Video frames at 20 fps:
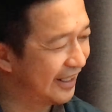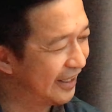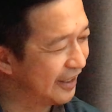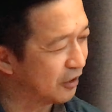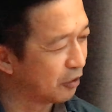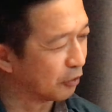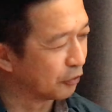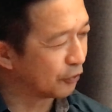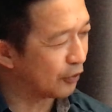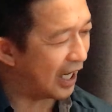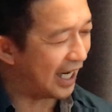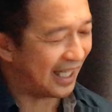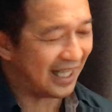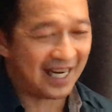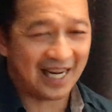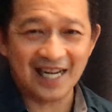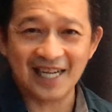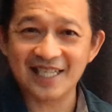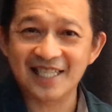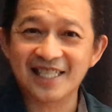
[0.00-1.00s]
to write
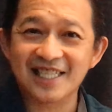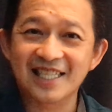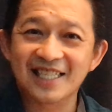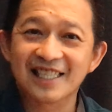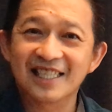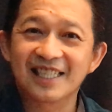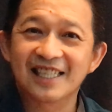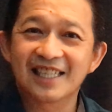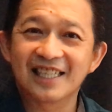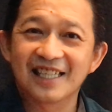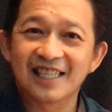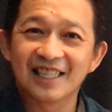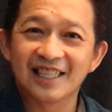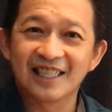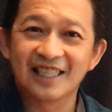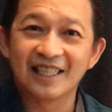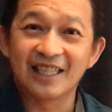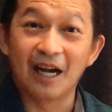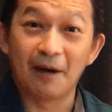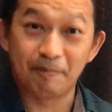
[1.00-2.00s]
as
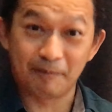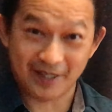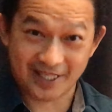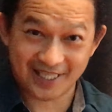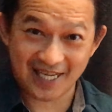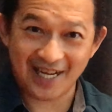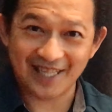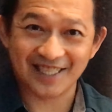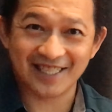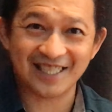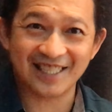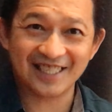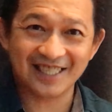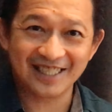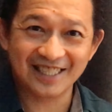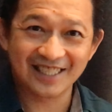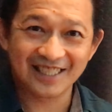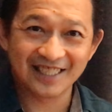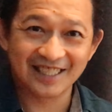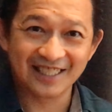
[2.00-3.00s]
a percent.
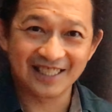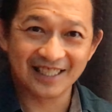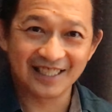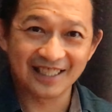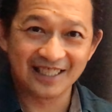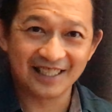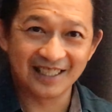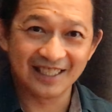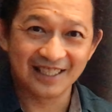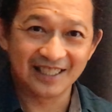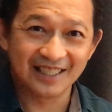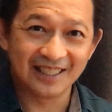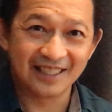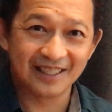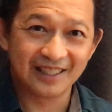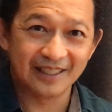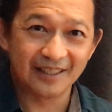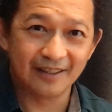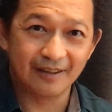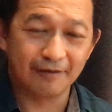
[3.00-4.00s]

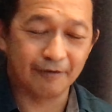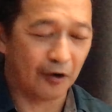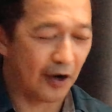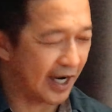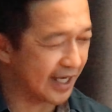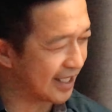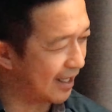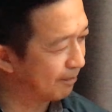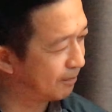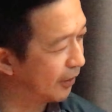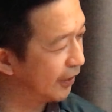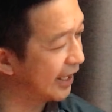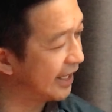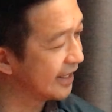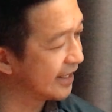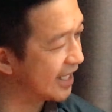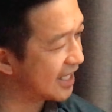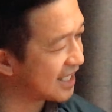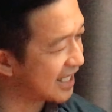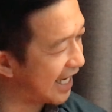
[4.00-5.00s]
For example, in
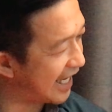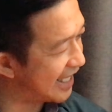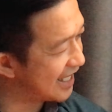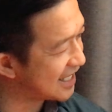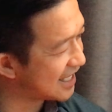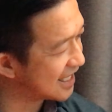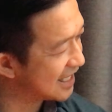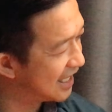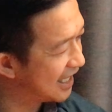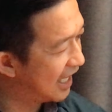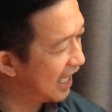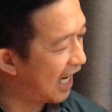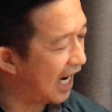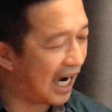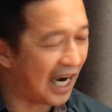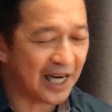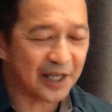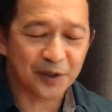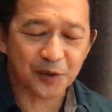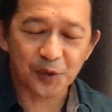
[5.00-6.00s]
this case,
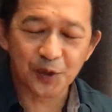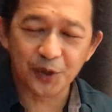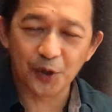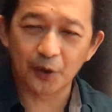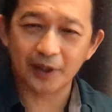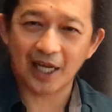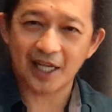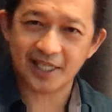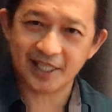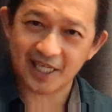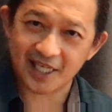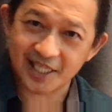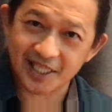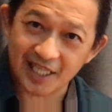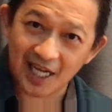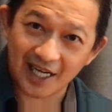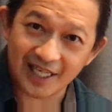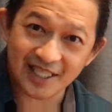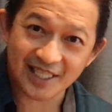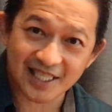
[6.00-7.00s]
I do know that
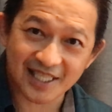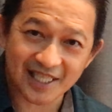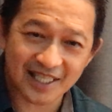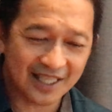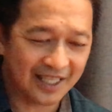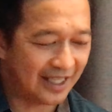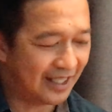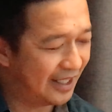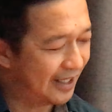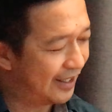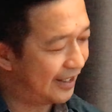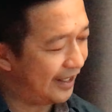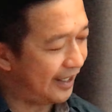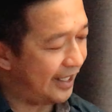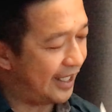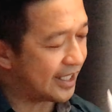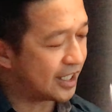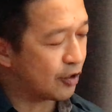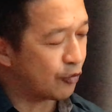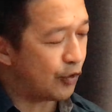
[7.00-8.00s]
6/9
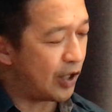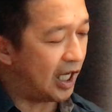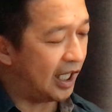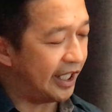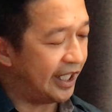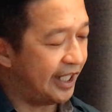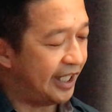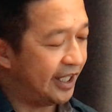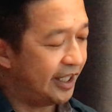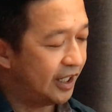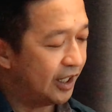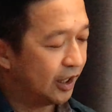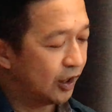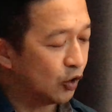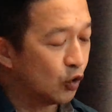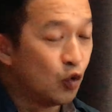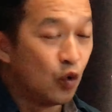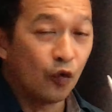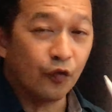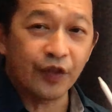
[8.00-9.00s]
is really
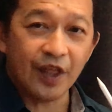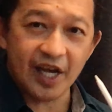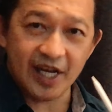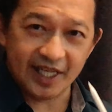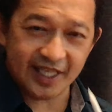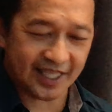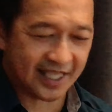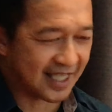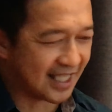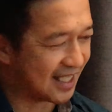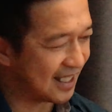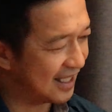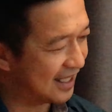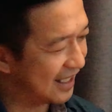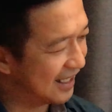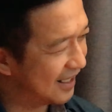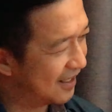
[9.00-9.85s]
2/3.